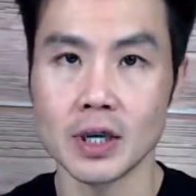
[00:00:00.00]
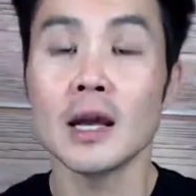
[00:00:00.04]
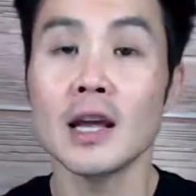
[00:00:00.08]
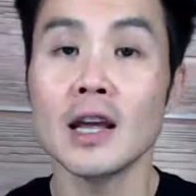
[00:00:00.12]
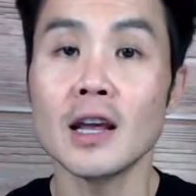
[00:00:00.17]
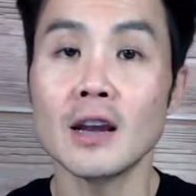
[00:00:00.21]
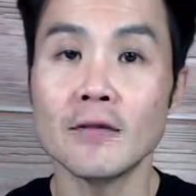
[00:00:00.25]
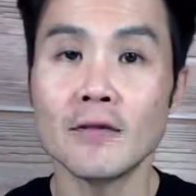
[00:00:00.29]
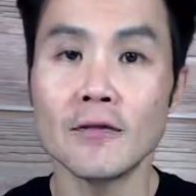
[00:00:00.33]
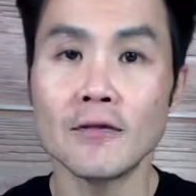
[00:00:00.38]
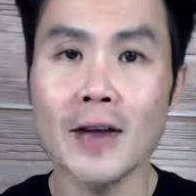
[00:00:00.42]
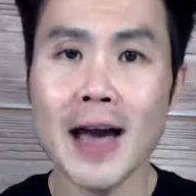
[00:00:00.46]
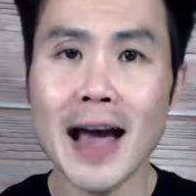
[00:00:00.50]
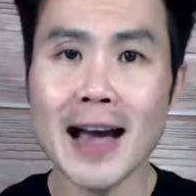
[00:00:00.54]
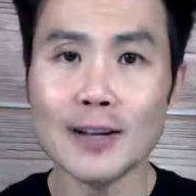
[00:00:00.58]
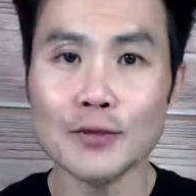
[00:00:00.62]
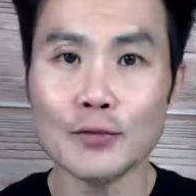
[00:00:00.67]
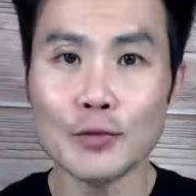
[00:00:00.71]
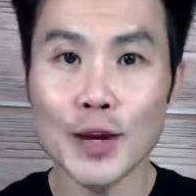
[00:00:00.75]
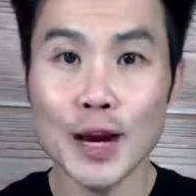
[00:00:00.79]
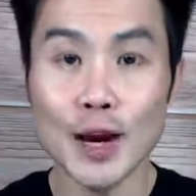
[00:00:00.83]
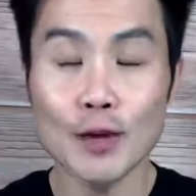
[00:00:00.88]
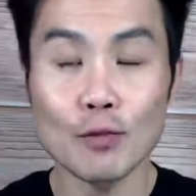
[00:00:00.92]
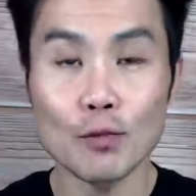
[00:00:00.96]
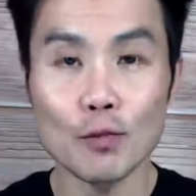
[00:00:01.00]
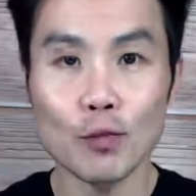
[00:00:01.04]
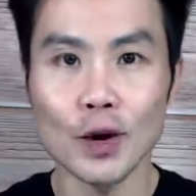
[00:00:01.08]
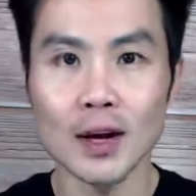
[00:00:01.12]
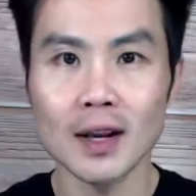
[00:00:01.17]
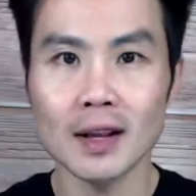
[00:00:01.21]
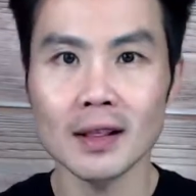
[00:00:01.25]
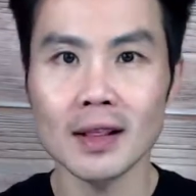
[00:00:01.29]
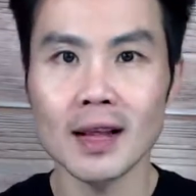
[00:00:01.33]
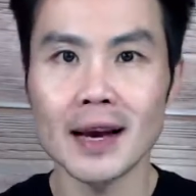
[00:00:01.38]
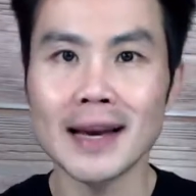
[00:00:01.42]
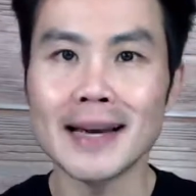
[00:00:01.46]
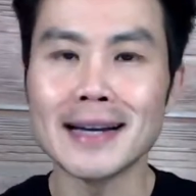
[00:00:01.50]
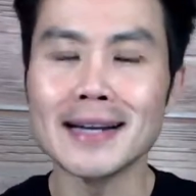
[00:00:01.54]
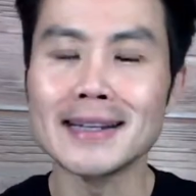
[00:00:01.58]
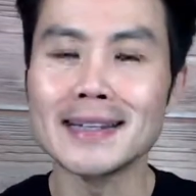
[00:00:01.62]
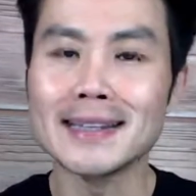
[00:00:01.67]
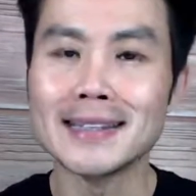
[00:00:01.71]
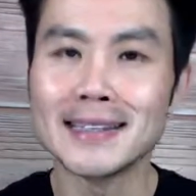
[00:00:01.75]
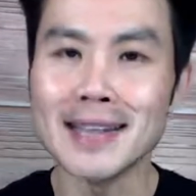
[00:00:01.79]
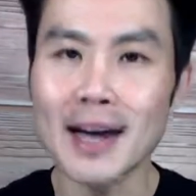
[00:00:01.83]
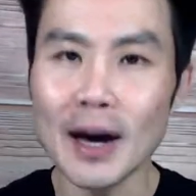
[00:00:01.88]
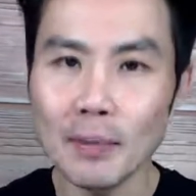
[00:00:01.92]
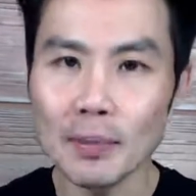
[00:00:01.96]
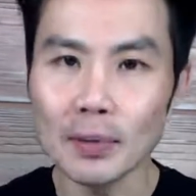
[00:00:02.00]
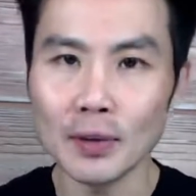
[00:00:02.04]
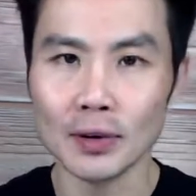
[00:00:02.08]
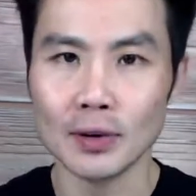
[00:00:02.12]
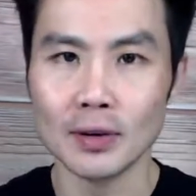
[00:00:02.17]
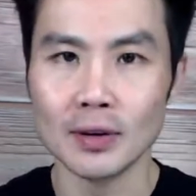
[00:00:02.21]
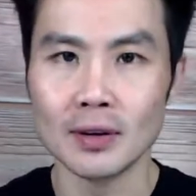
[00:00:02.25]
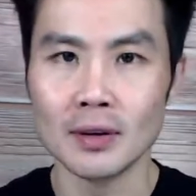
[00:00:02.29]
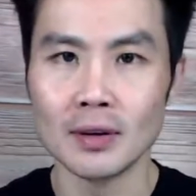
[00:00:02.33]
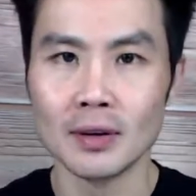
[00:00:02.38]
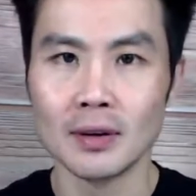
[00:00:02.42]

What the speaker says: In fact, we had one client double